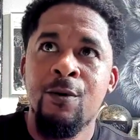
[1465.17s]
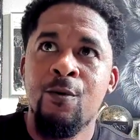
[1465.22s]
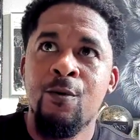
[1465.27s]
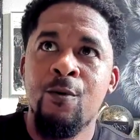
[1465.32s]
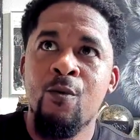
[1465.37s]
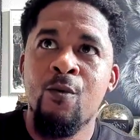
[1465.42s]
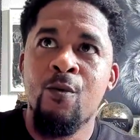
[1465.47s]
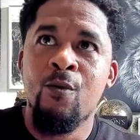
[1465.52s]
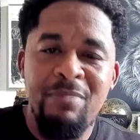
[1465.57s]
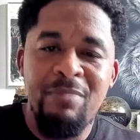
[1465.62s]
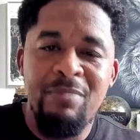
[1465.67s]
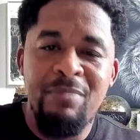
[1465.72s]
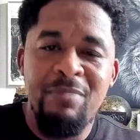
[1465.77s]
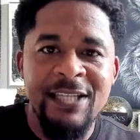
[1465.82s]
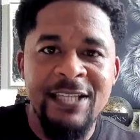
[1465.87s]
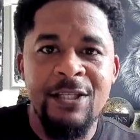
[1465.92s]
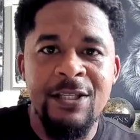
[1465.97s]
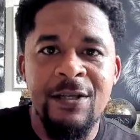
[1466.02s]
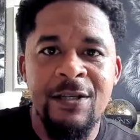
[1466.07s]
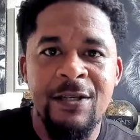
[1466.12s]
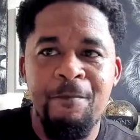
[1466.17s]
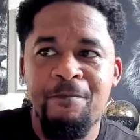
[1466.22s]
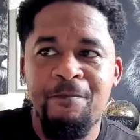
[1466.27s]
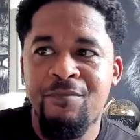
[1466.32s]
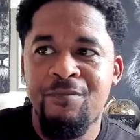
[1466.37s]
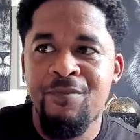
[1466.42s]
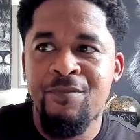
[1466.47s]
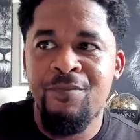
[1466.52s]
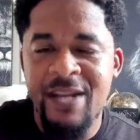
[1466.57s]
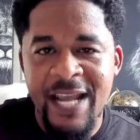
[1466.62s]
replace
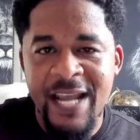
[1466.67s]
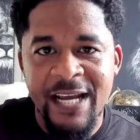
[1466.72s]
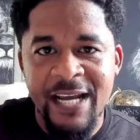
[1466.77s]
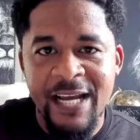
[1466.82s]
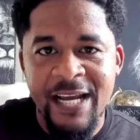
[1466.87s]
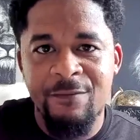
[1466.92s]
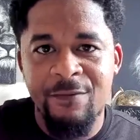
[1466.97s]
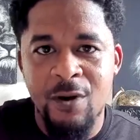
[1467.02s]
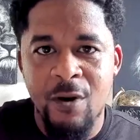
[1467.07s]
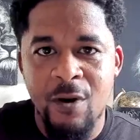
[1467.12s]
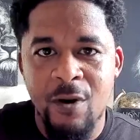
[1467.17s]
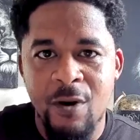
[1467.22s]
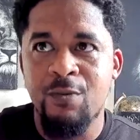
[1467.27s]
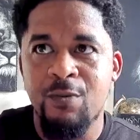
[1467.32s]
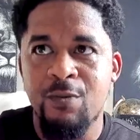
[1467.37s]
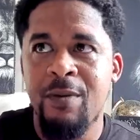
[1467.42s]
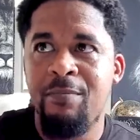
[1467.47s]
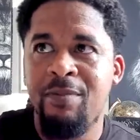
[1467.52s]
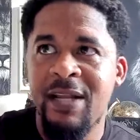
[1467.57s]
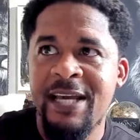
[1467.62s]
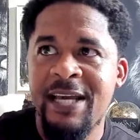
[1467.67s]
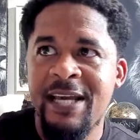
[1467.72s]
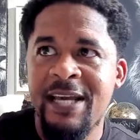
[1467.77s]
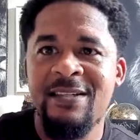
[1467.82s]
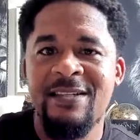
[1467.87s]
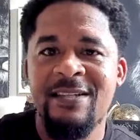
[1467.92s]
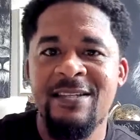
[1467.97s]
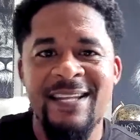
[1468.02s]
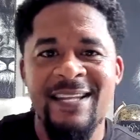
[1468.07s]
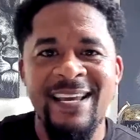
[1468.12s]
the negative thoughts. Replace
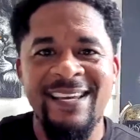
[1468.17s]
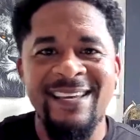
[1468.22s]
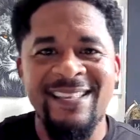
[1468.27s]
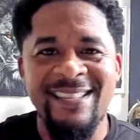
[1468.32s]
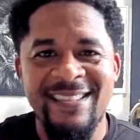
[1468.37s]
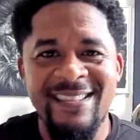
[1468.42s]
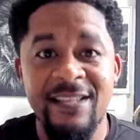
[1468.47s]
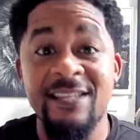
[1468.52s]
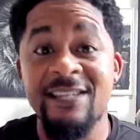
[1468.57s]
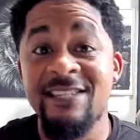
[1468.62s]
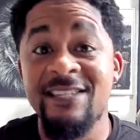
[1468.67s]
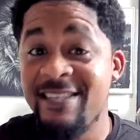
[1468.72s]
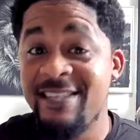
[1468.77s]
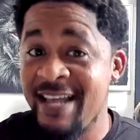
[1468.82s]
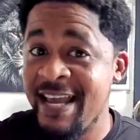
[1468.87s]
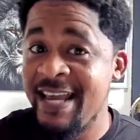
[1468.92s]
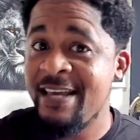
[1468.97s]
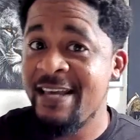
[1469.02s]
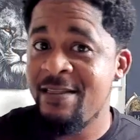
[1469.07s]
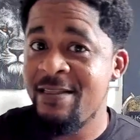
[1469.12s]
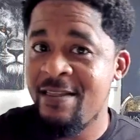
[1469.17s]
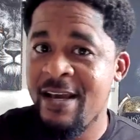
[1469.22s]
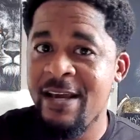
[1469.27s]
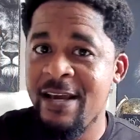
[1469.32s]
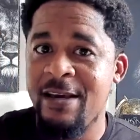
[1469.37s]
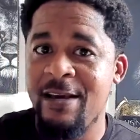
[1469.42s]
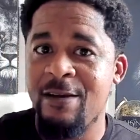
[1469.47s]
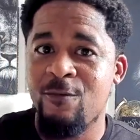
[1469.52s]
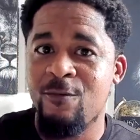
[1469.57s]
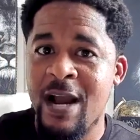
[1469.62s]
the stankin'
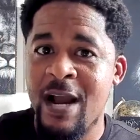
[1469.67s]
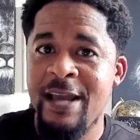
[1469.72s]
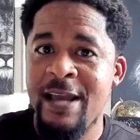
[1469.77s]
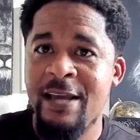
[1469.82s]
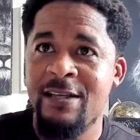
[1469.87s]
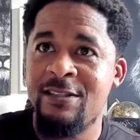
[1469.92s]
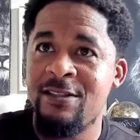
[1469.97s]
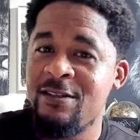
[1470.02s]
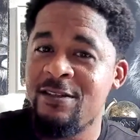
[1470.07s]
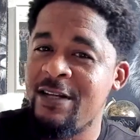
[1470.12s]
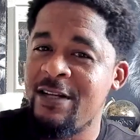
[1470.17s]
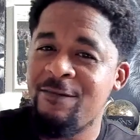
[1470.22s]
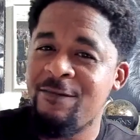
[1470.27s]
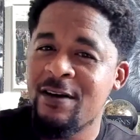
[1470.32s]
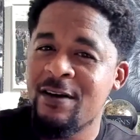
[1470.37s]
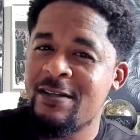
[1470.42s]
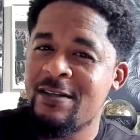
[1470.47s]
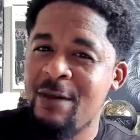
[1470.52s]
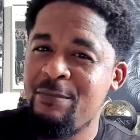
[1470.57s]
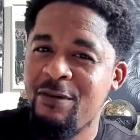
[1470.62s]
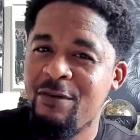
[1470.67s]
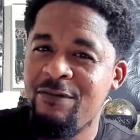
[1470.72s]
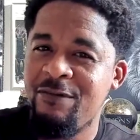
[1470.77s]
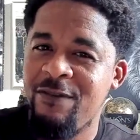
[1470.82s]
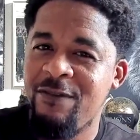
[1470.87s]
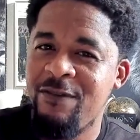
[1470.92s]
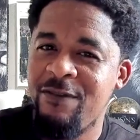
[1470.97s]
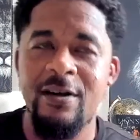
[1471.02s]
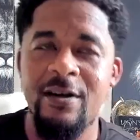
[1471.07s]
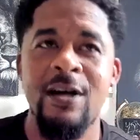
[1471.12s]
thinking, right? It's a different type of
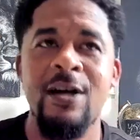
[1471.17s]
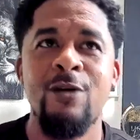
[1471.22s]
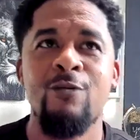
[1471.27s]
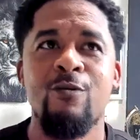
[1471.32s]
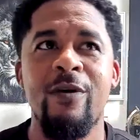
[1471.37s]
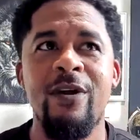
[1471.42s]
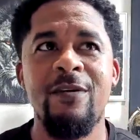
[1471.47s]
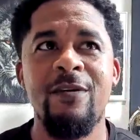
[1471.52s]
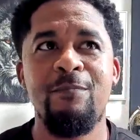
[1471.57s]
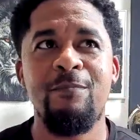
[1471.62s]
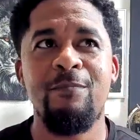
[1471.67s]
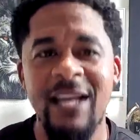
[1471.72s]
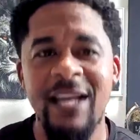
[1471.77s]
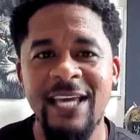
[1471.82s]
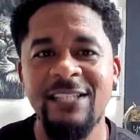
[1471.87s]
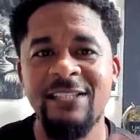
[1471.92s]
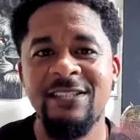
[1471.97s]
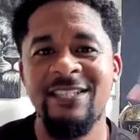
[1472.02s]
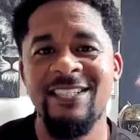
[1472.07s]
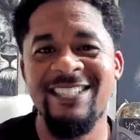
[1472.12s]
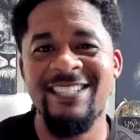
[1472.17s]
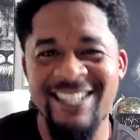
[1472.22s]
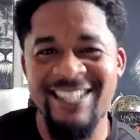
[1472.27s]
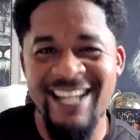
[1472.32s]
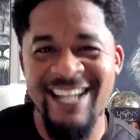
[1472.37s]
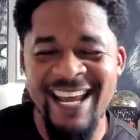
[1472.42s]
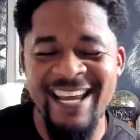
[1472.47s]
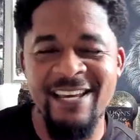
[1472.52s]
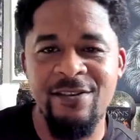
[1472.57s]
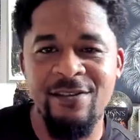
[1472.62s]
funk. Replace the
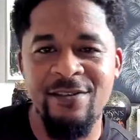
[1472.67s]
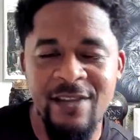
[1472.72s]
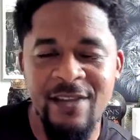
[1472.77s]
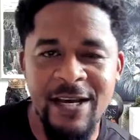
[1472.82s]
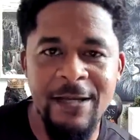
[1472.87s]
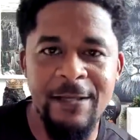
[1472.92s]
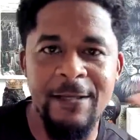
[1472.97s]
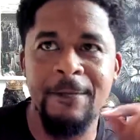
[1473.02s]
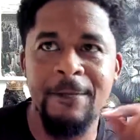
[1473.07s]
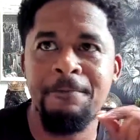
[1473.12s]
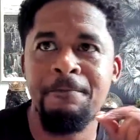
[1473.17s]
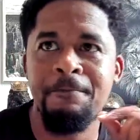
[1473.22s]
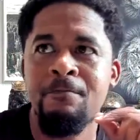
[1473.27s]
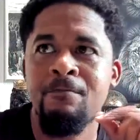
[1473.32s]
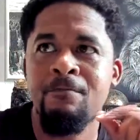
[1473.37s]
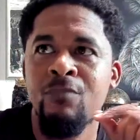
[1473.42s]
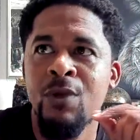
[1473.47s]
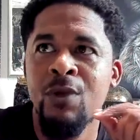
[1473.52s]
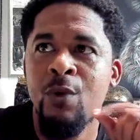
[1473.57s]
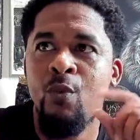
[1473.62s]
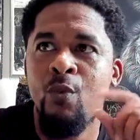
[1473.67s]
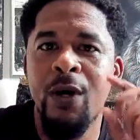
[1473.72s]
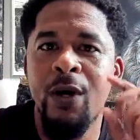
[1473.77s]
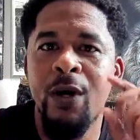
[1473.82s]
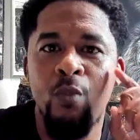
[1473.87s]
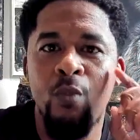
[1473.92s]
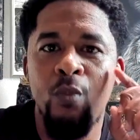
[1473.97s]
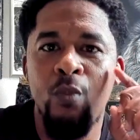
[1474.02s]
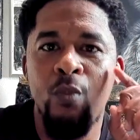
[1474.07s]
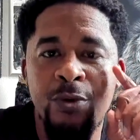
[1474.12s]
stankin' thinking with
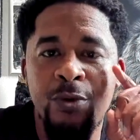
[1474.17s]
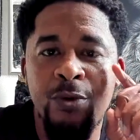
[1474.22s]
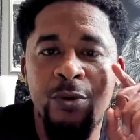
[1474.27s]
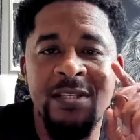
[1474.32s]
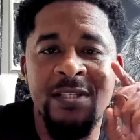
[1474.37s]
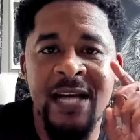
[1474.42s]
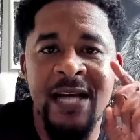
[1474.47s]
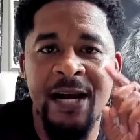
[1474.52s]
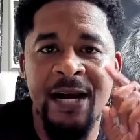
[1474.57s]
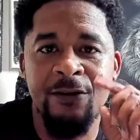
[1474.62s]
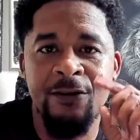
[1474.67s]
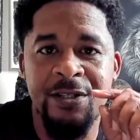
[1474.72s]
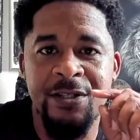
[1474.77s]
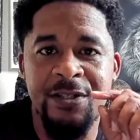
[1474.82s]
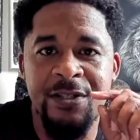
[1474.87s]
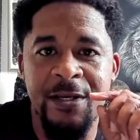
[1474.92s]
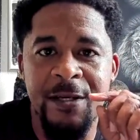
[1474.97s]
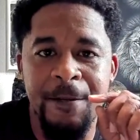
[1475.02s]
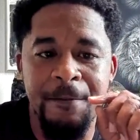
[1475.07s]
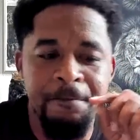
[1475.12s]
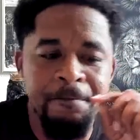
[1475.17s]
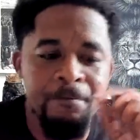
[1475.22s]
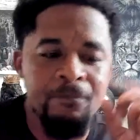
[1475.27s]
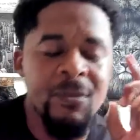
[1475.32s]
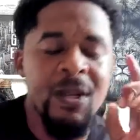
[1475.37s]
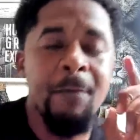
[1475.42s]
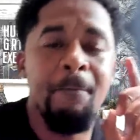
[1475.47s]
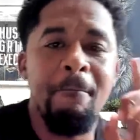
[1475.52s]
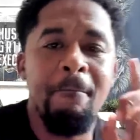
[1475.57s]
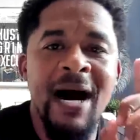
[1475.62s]
what you desire to see.
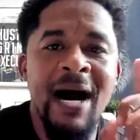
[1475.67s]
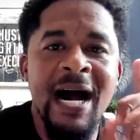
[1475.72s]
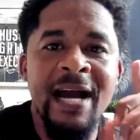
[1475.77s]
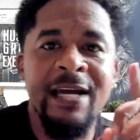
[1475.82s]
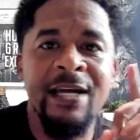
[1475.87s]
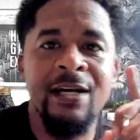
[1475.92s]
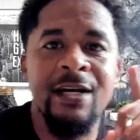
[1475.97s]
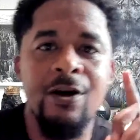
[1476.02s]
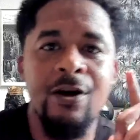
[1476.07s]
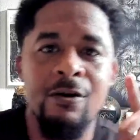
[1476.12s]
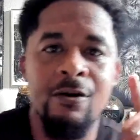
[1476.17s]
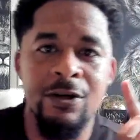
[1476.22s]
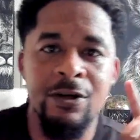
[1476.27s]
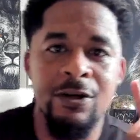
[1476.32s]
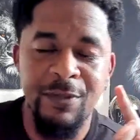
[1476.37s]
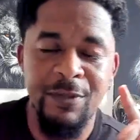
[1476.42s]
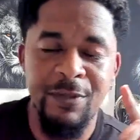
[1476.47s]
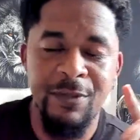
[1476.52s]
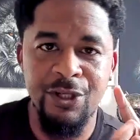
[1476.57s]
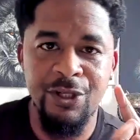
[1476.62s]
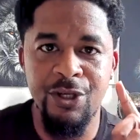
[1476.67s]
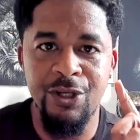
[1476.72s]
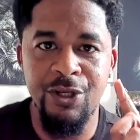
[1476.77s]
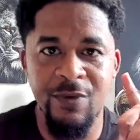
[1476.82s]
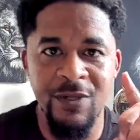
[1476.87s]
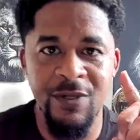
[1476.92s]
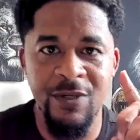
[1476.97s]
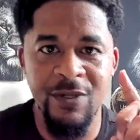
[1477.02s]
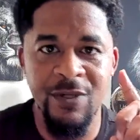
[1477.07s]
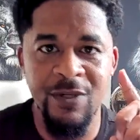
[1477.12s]
My encouragement to you
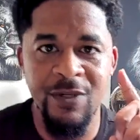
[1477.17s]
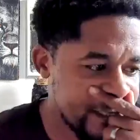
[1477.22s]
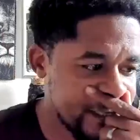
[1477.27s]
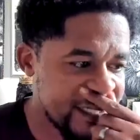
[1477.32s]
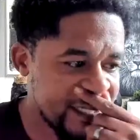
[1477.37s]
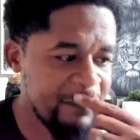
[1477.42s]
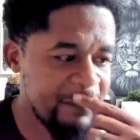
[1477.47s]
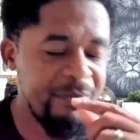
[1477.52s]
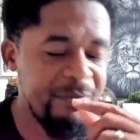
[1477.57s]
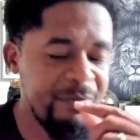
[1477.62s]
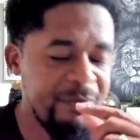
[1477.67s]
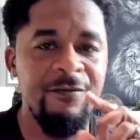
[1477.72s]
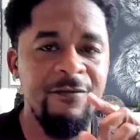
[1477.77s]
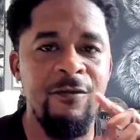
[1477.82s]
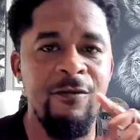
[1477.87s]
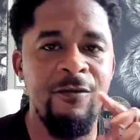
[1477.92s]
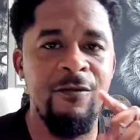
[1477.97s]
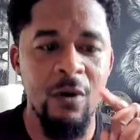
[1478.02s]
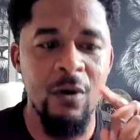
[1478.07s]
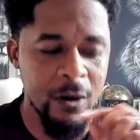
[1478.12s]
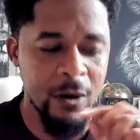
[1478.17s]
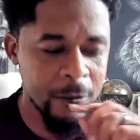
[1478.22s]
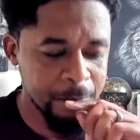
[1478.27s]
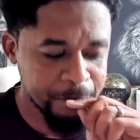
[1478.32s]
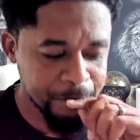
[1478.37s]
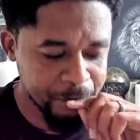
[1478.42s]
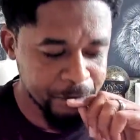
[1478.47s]
is this: before